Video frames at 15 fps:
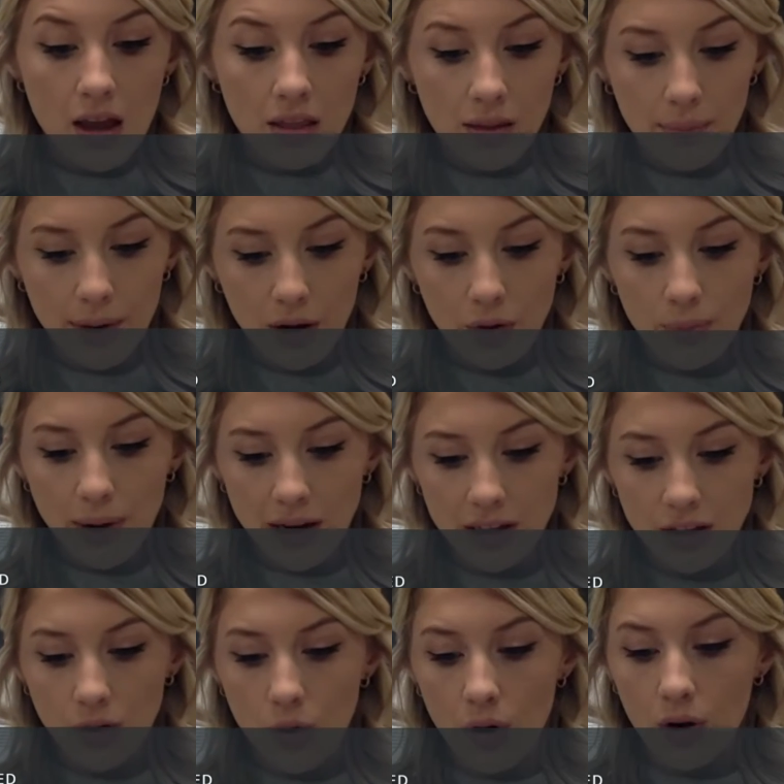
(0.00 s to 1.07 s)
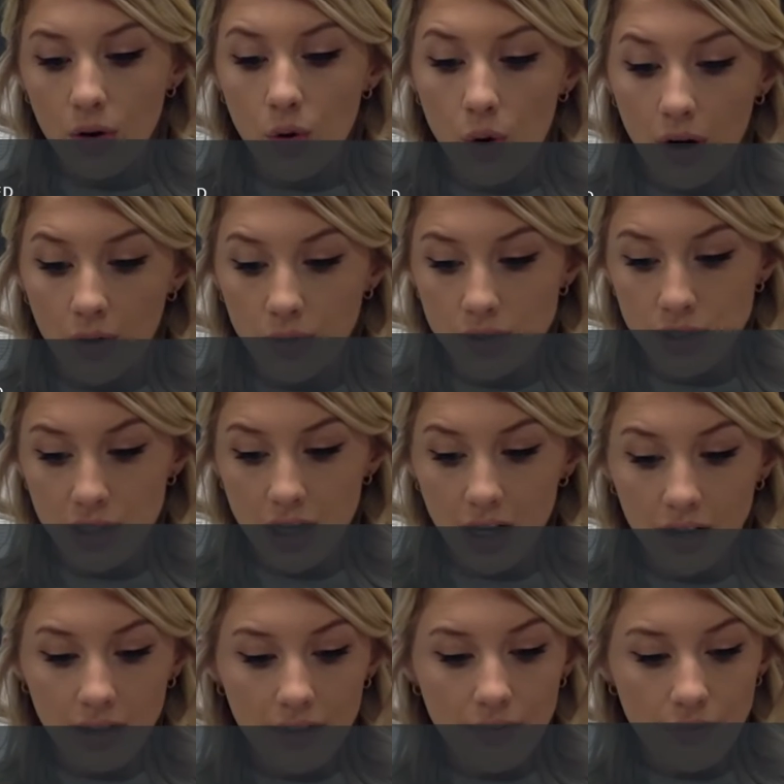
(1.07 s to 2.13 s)
The metal binding coil-coil was
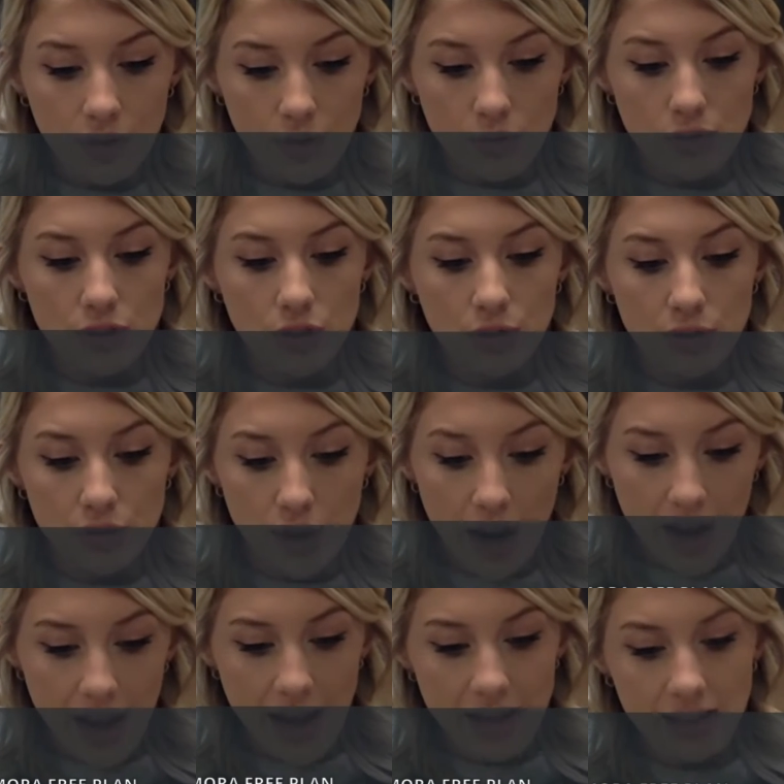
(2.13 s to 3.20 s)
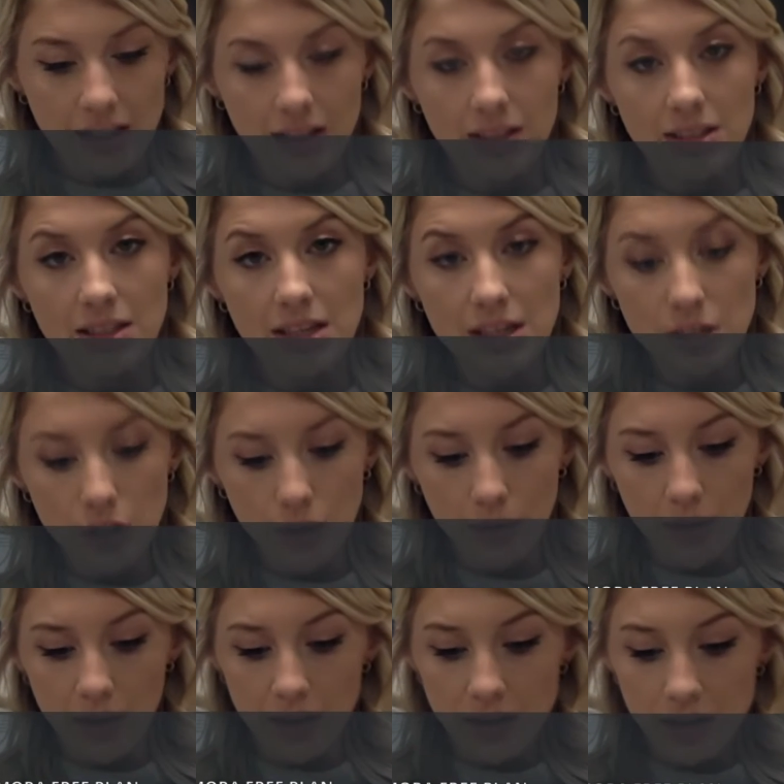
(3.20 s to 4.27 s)
genetically fused to a tri-est at the
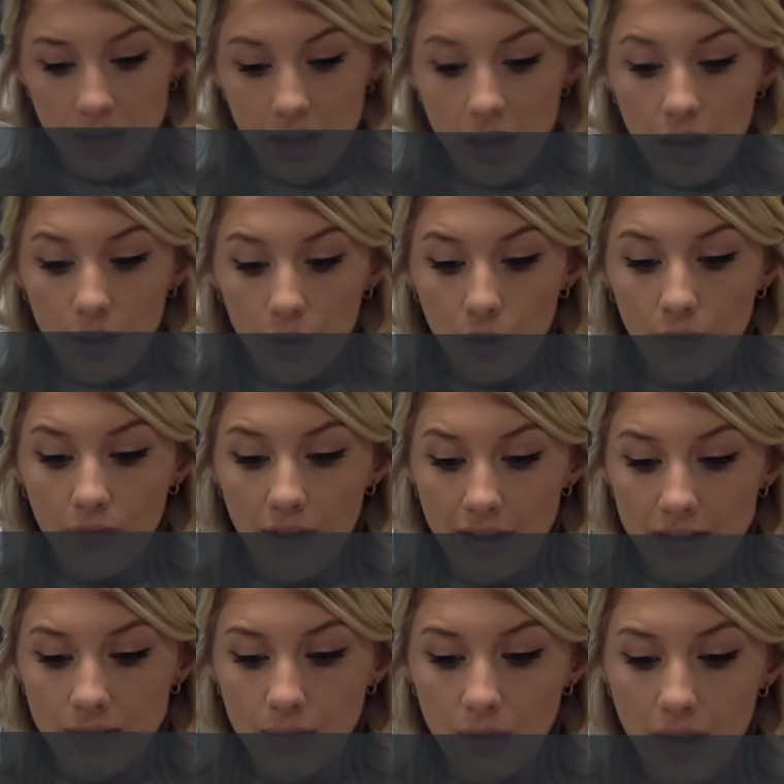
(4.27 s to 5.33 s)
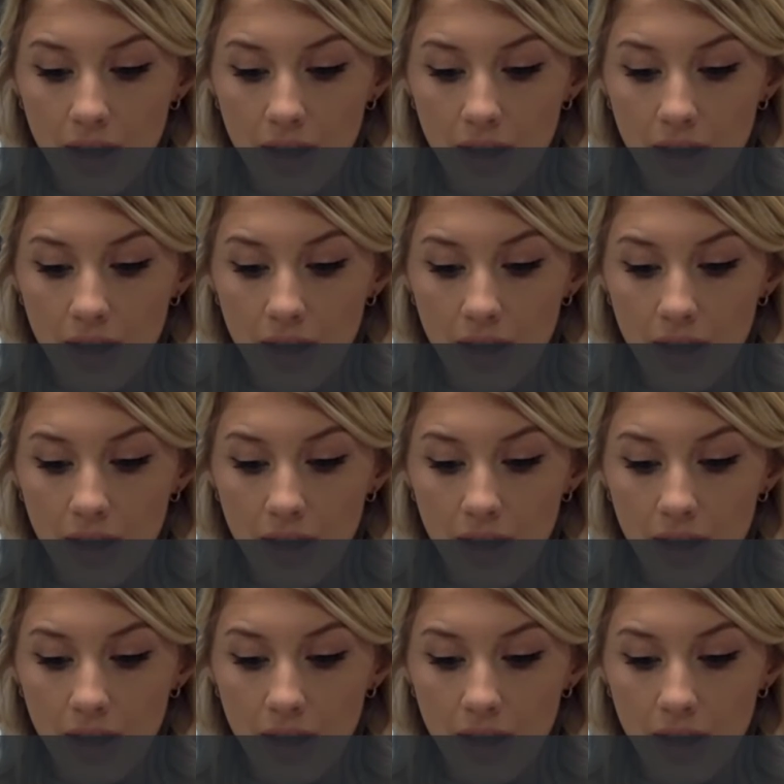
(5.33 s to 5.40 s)
C-terminus through a flexible